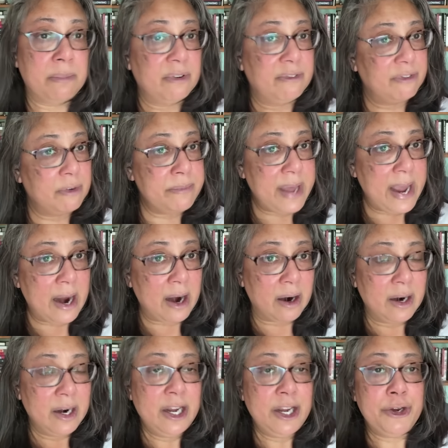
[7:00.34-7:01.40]
But from
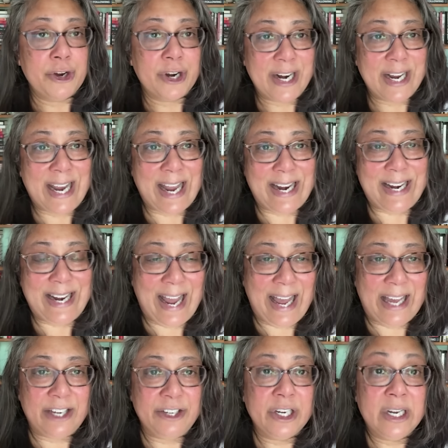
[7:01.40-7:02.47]
there, you're going to get an
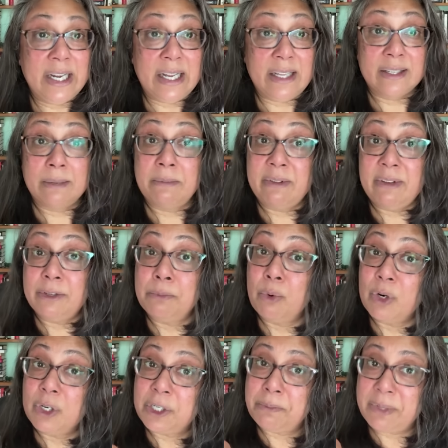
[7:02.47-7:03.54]
edge in some of these
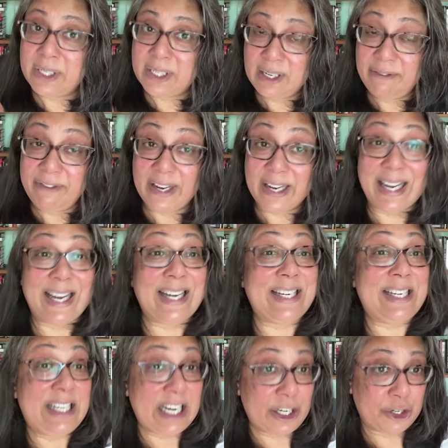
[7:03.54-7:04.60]
more specific
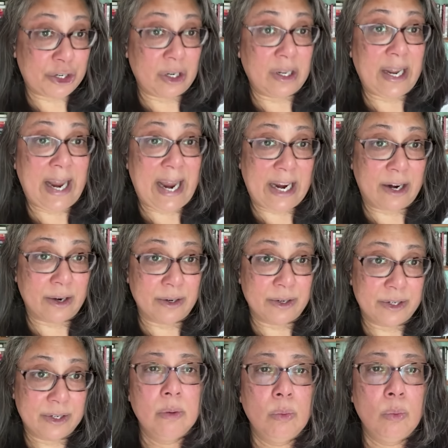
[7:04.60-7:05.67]
additional
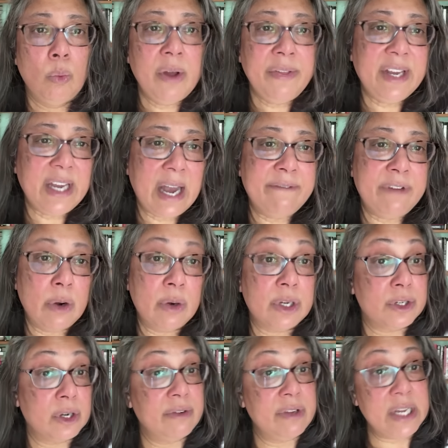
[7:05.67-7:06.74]
anchors. One thing I've
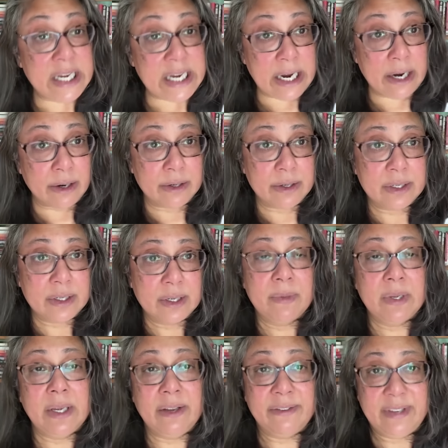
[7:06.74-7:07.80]
noticed over the years
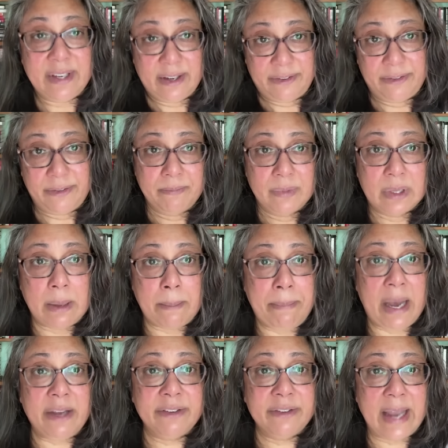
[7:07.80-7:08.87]
is this. The
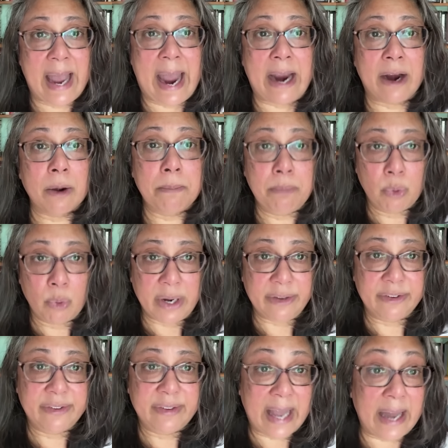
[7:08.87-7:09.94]
best anchor
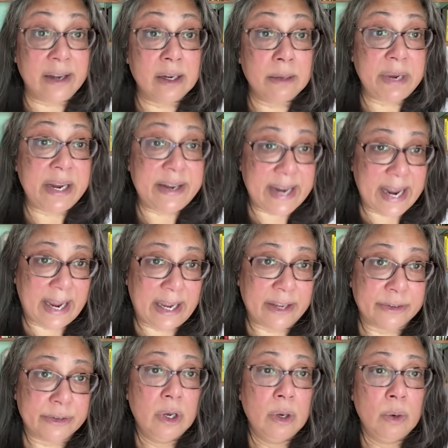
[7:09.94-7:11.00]
points tend to be
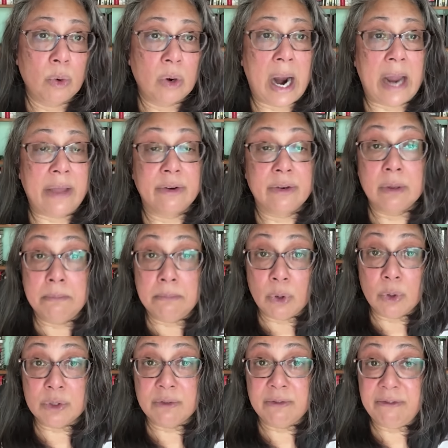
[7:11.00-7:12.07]
days where either the
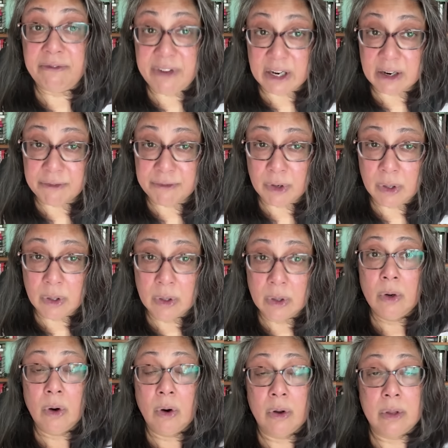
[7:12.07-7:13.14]
most fearful
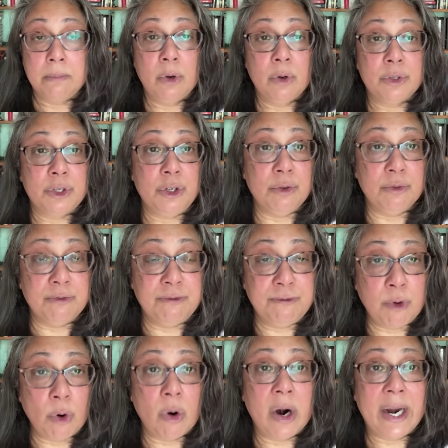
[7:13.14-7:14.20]
or the most
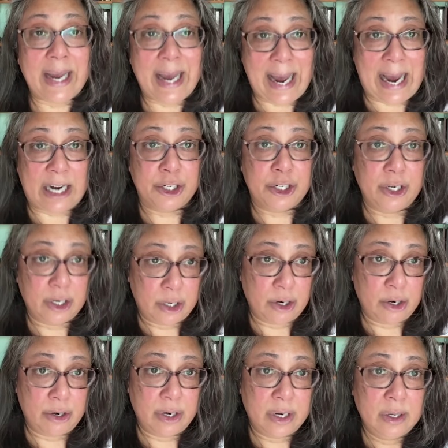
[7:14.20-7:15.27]
euphoric action
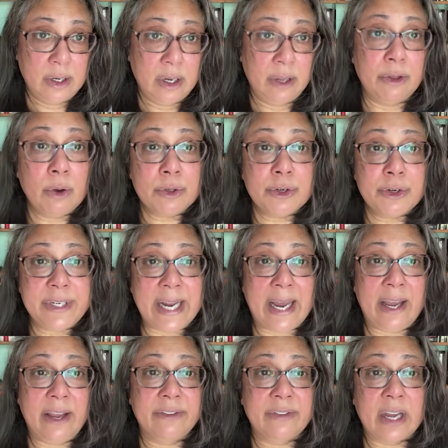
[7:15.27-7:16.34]
occurred. And those are
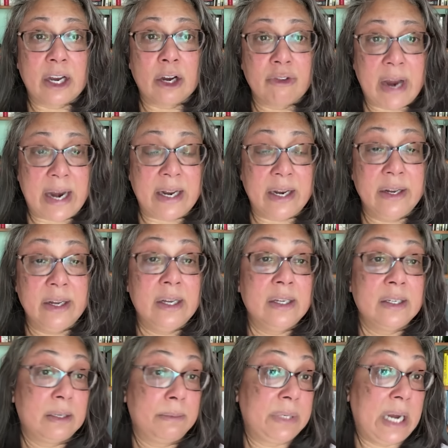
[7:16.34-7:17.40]
days that created
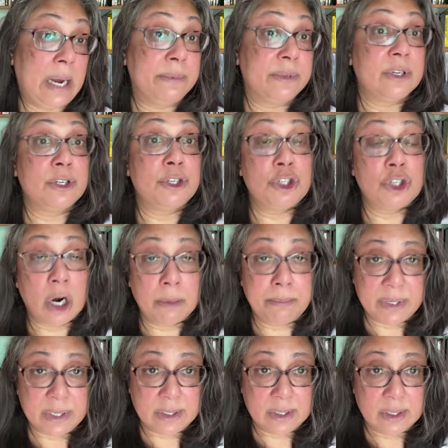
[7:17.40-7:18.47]
sometimes the
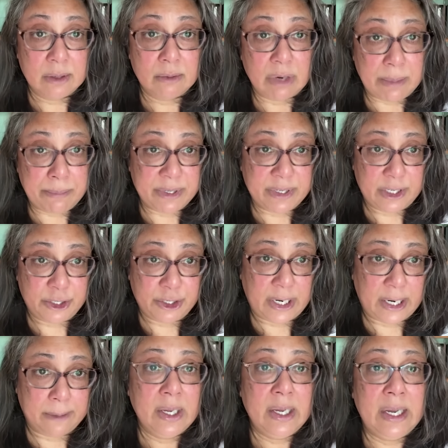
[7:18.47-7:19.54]
sharpest
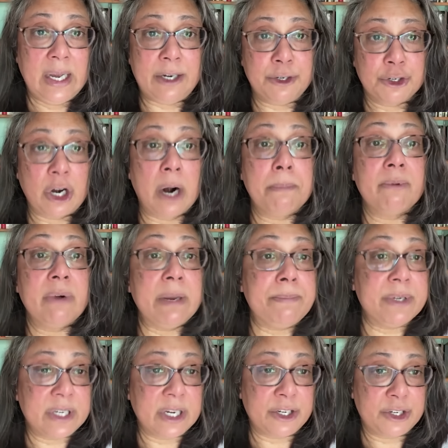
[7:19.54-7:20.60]
repositioning. And sharp
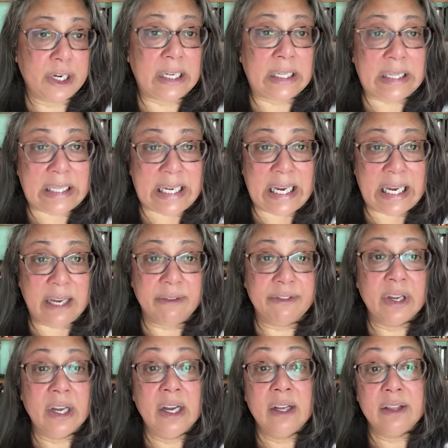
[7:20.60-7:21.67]
repositioning
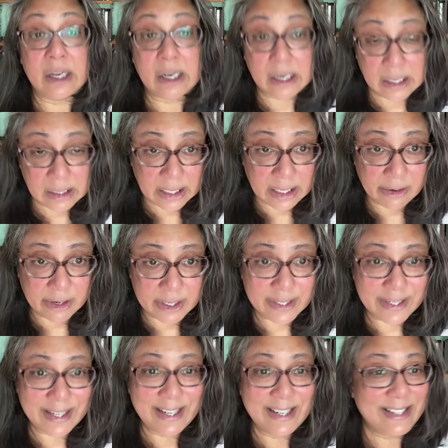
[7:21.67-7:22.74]
leaves the
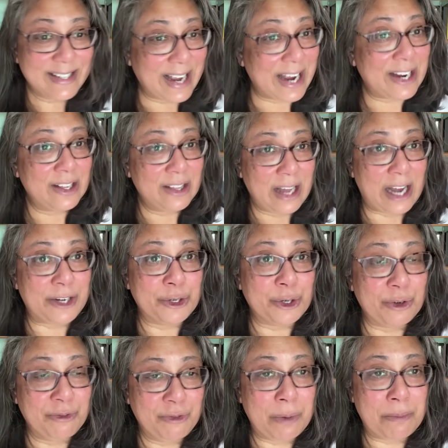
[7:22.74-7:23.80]
clearest
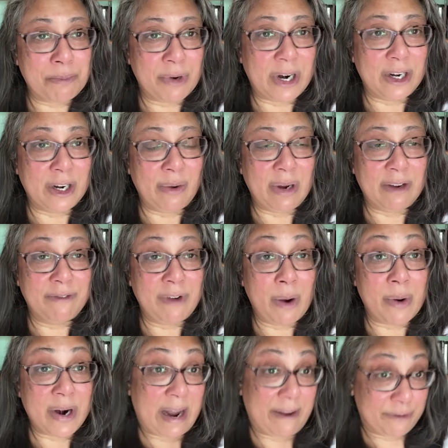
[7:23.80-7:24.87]
psychological footprint going
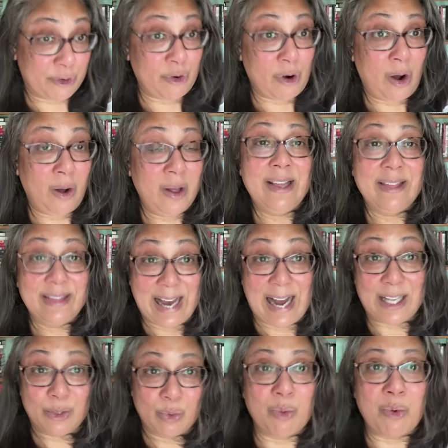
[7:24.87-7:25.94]
forward. After all,
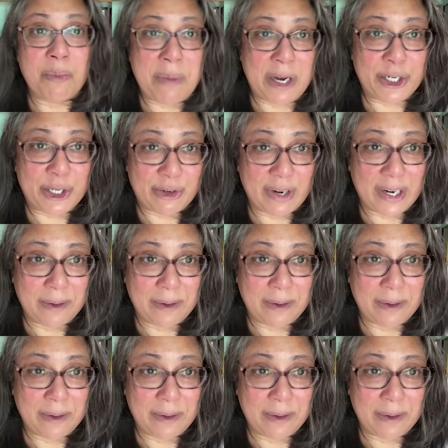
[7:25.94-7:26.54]
that's what we're measuring.